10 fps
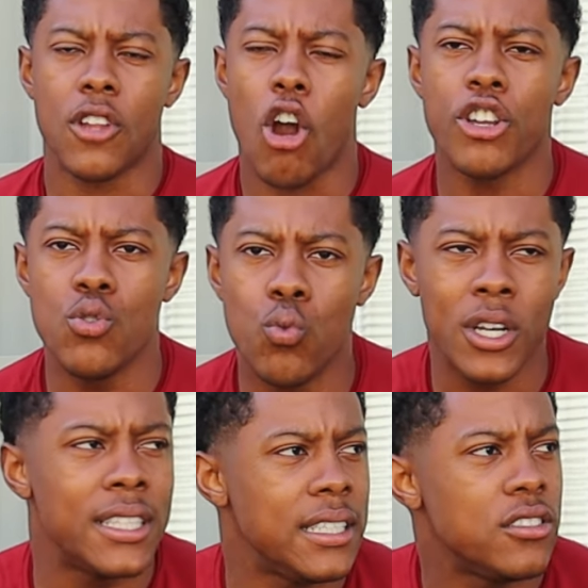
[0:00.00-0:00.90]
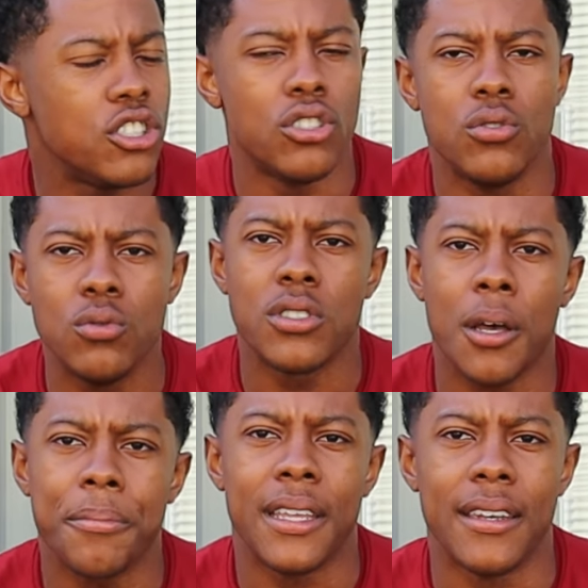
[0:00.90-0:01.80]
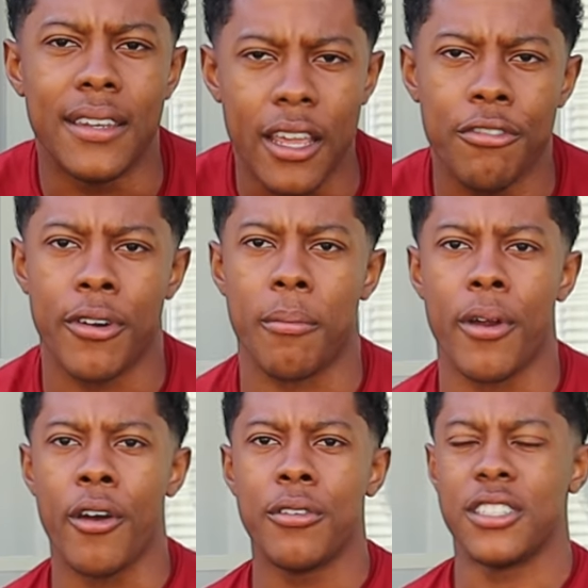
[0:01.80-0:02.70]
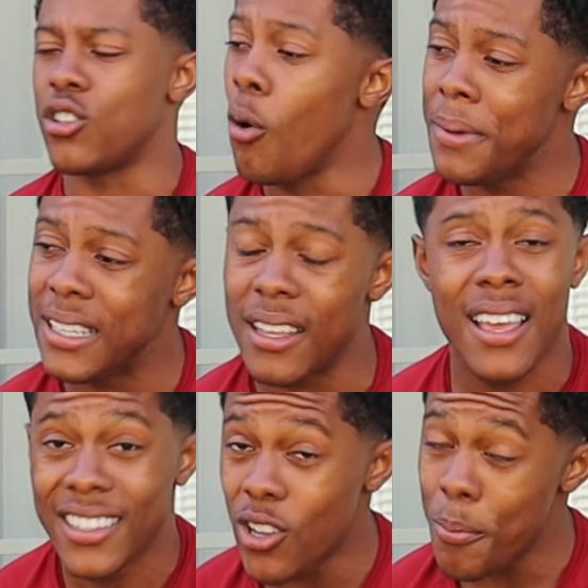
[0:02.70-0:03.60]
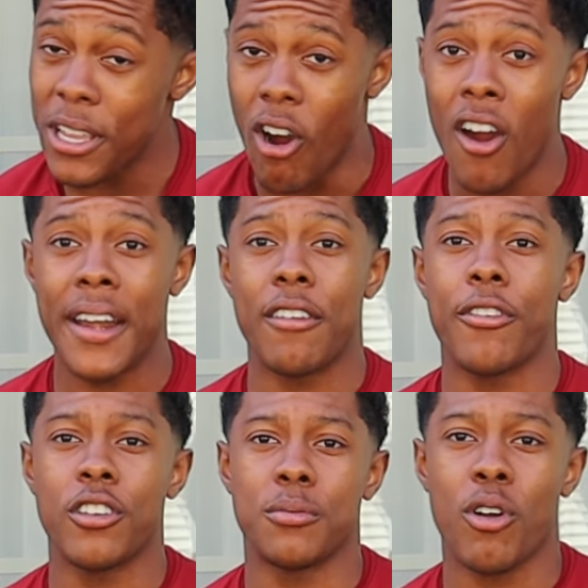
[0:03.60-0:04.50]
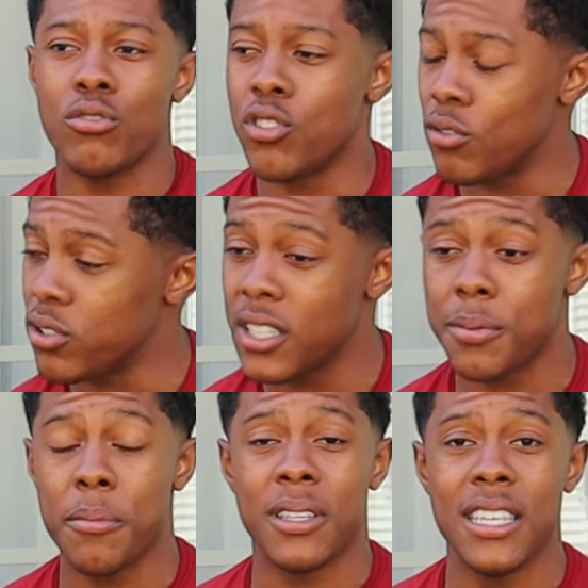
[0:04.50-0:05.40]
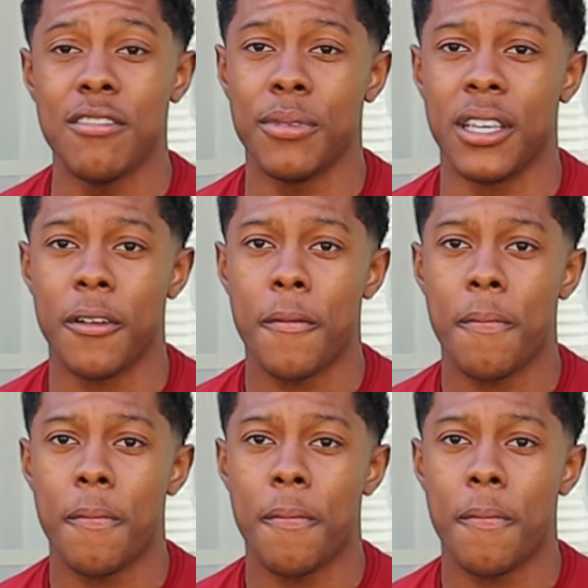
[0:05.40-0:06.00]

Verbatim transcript: Are you willing to do something different, bro? It's gonna be it's gonna be hard at first, bro. Don't trust me, believe me.